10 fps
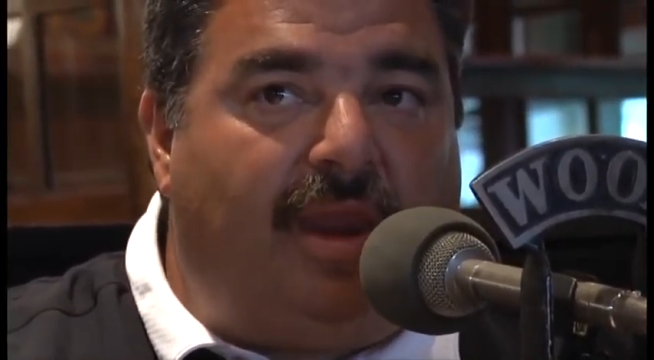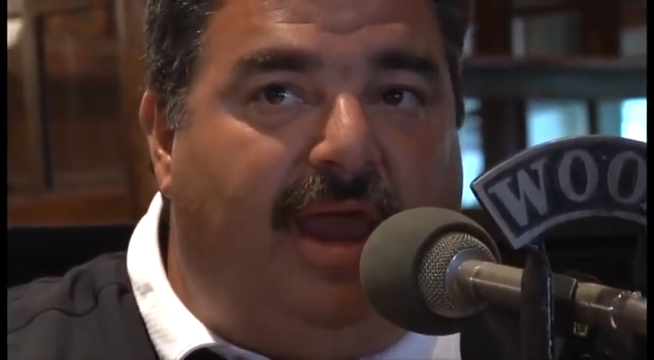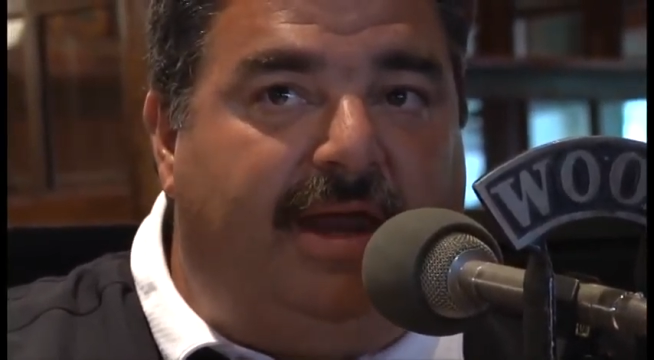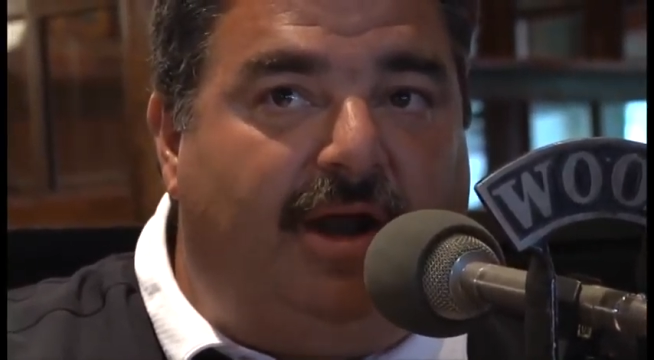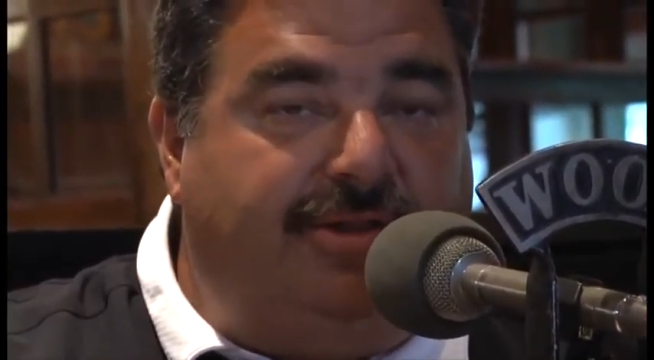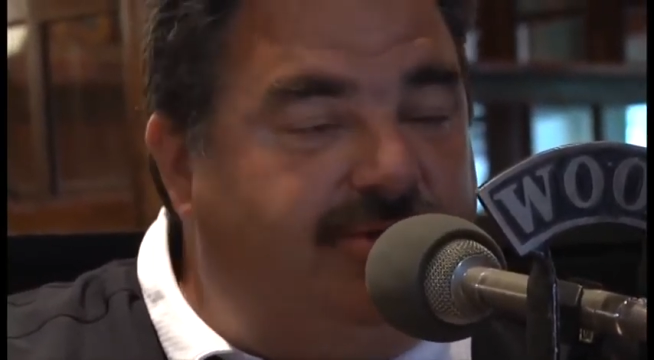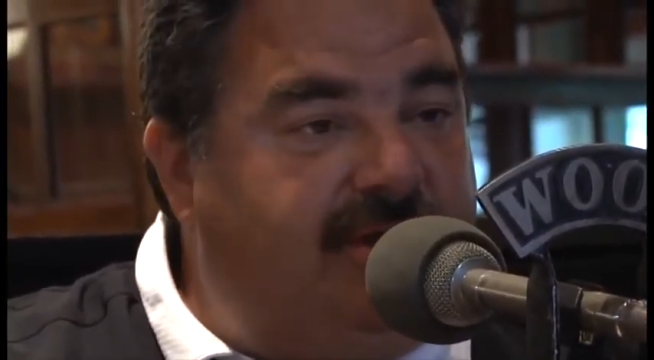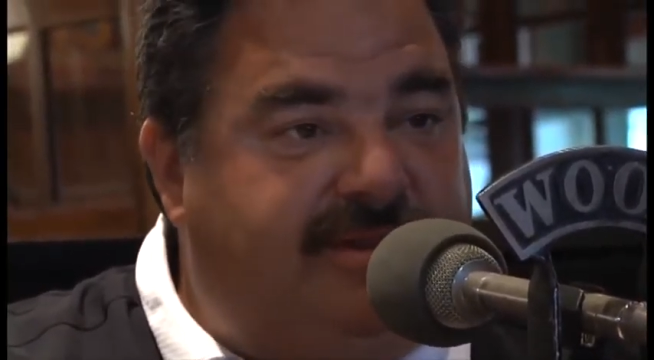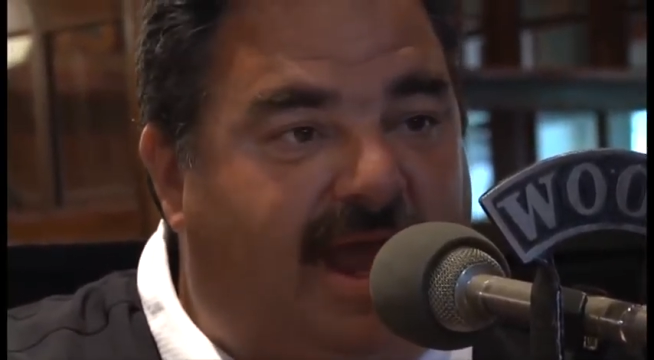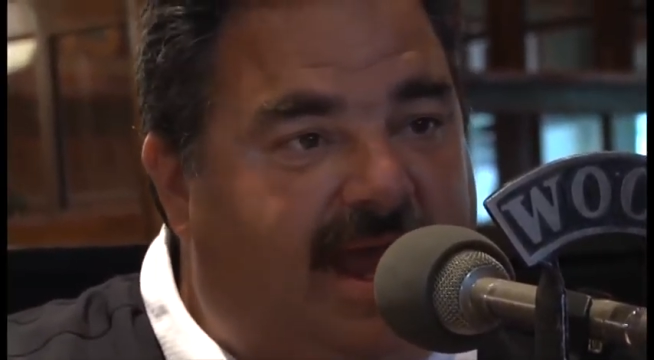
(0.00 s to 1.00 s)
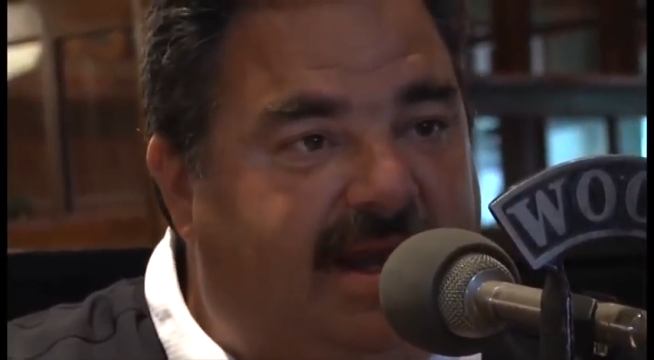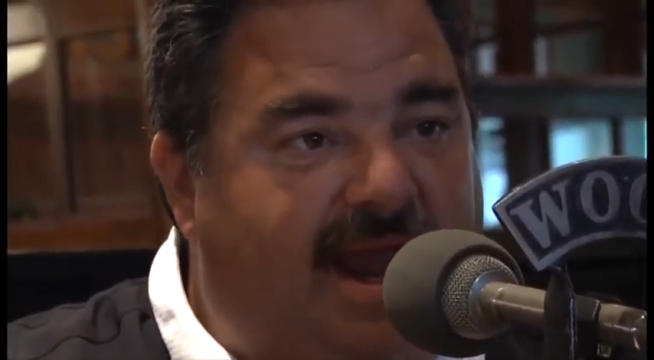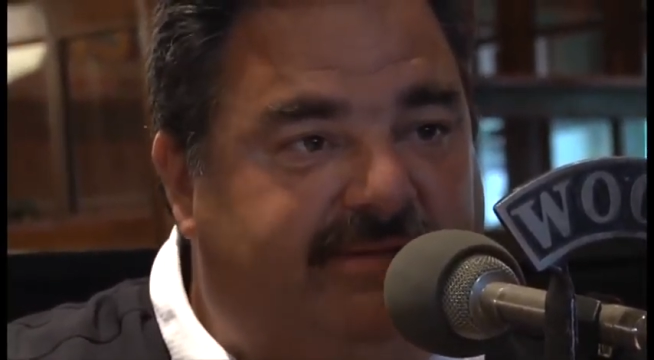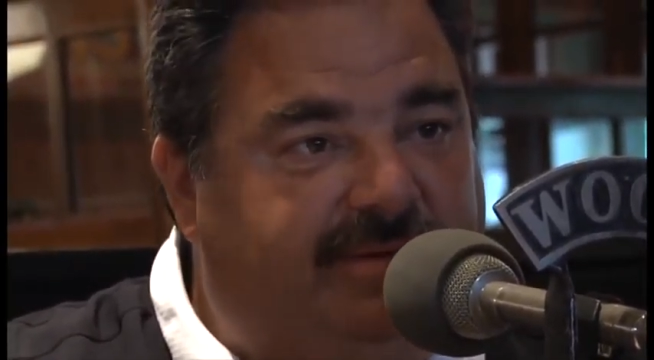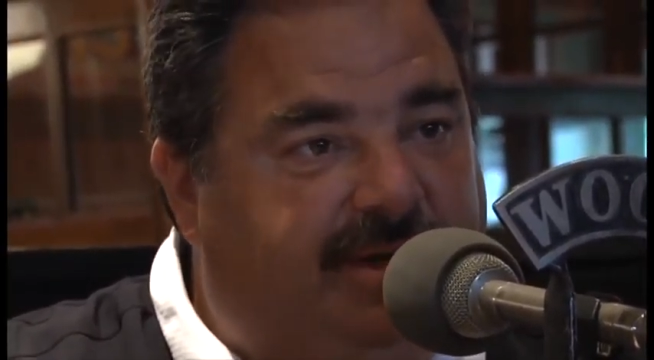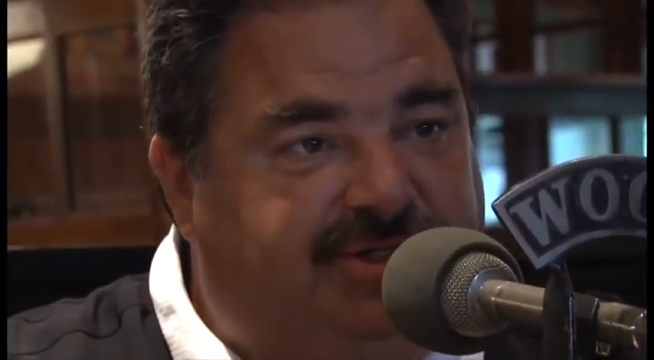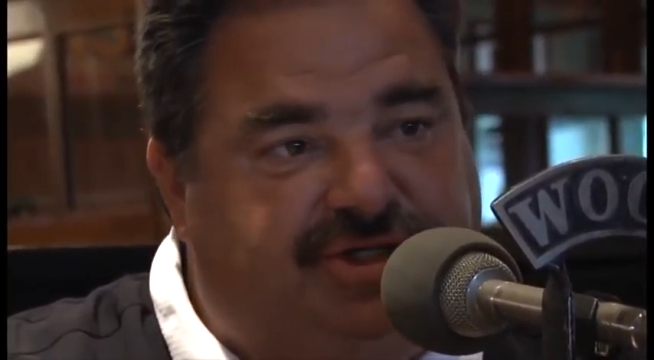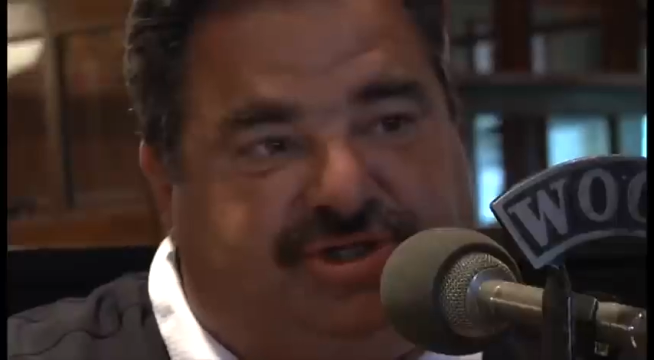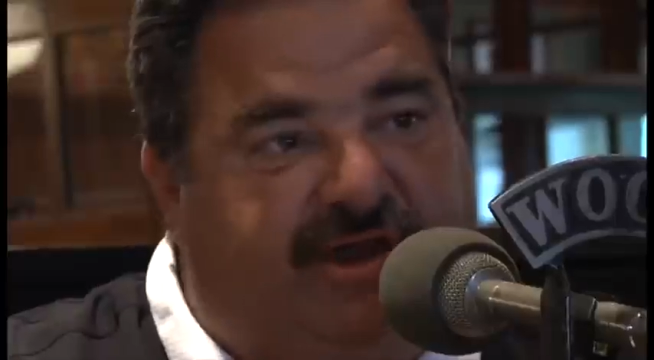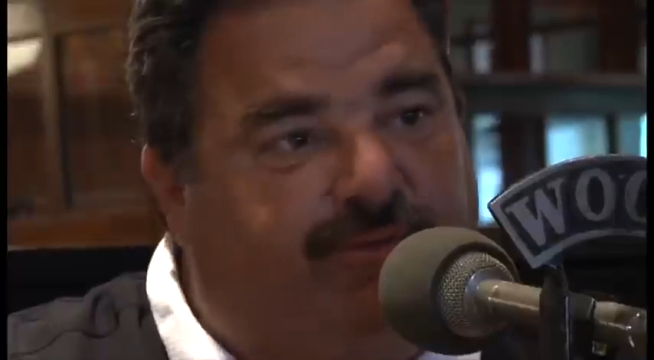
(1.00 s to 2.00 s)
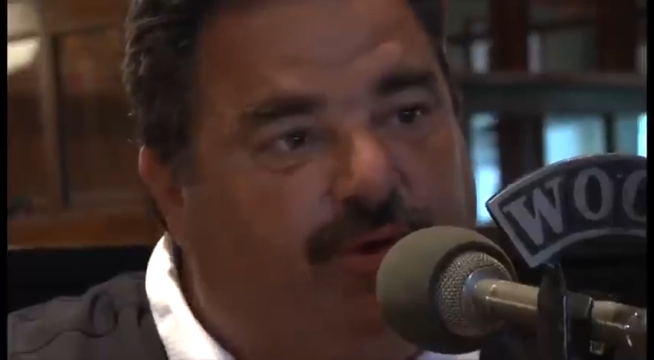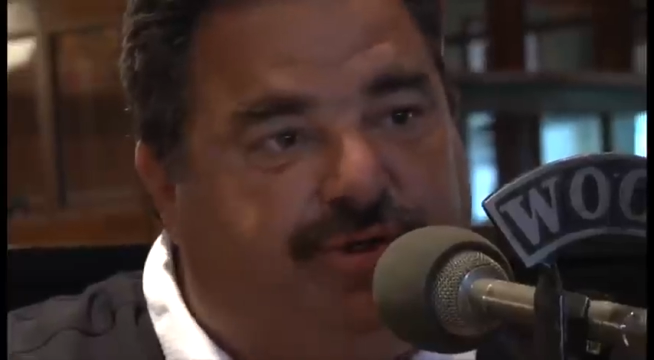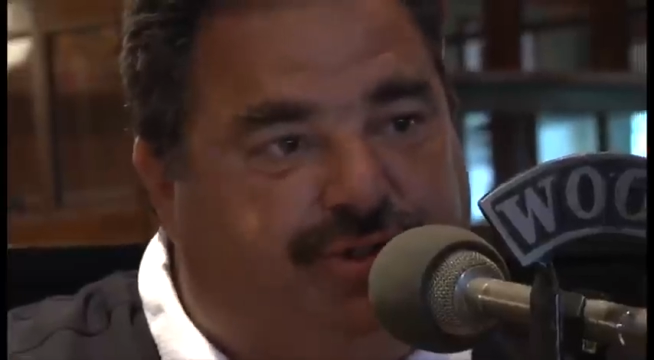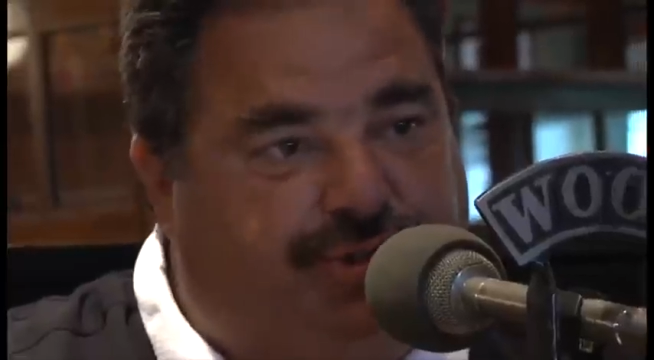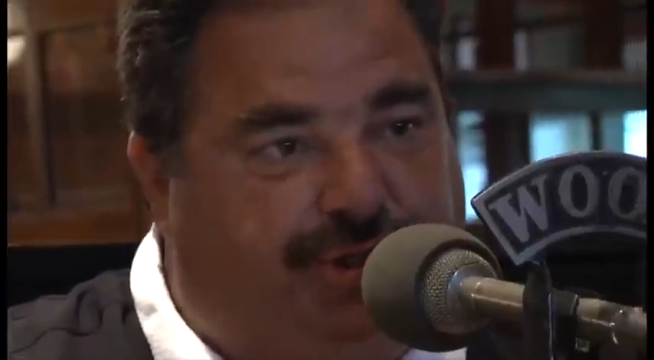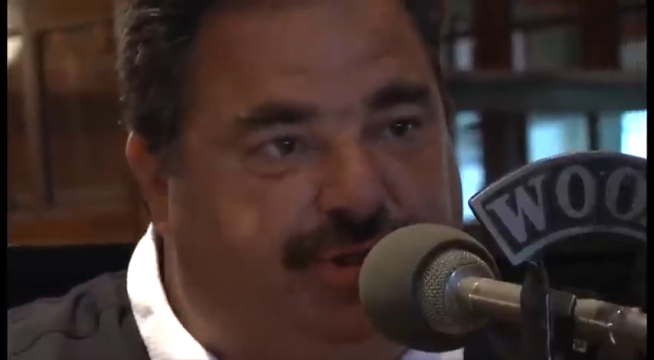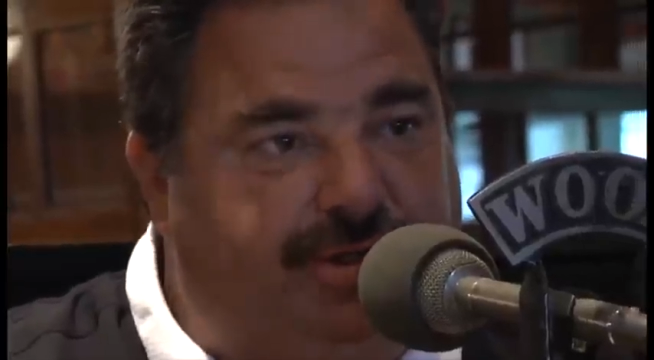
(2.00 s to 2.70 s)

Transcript: And other than that, everybody's a sophomore or junior.